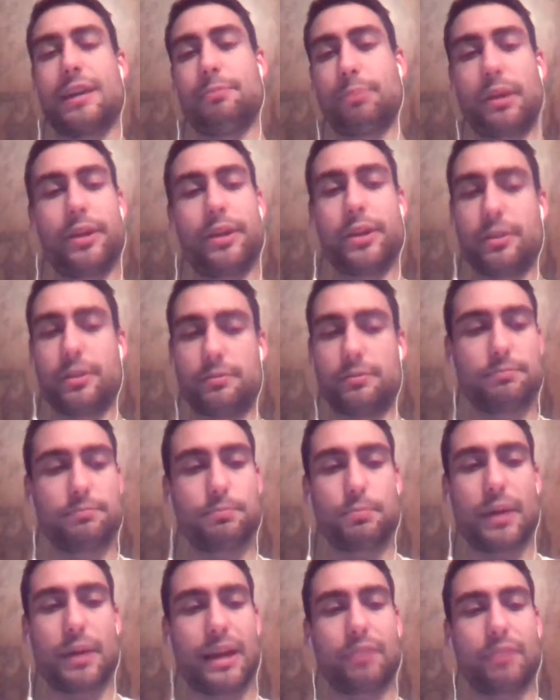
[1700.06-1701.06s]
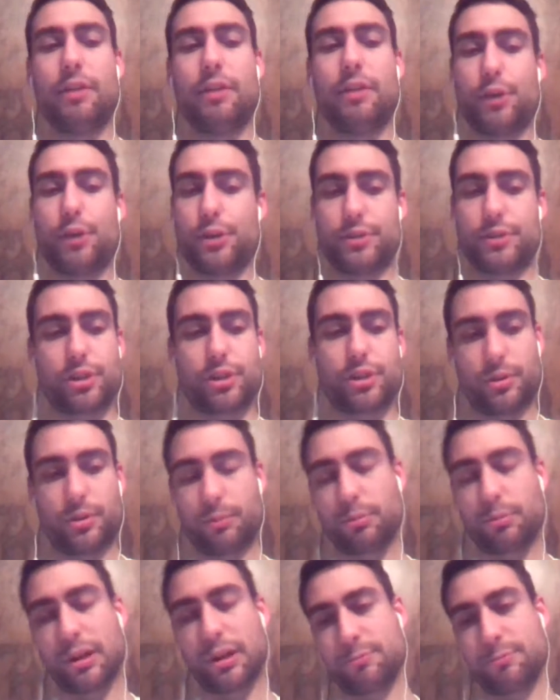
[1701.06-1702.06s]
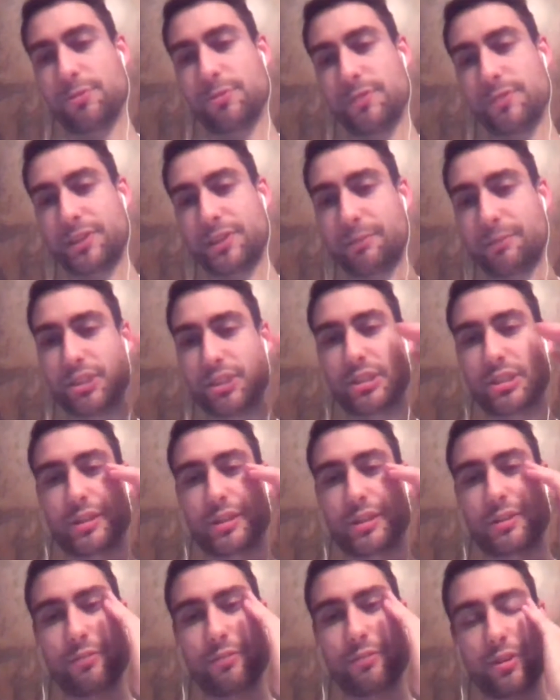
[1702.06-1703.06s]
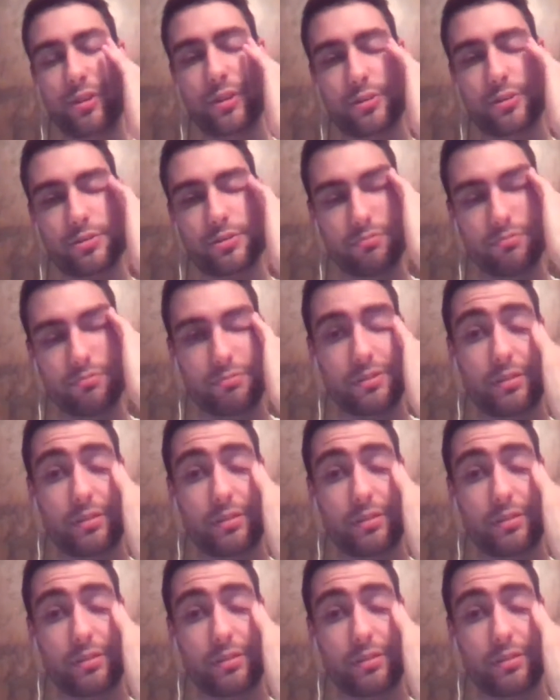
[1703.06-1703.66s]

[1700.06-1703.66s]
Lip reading: Probably, I love all the Charlie Brown movies. I'm a sucker for those.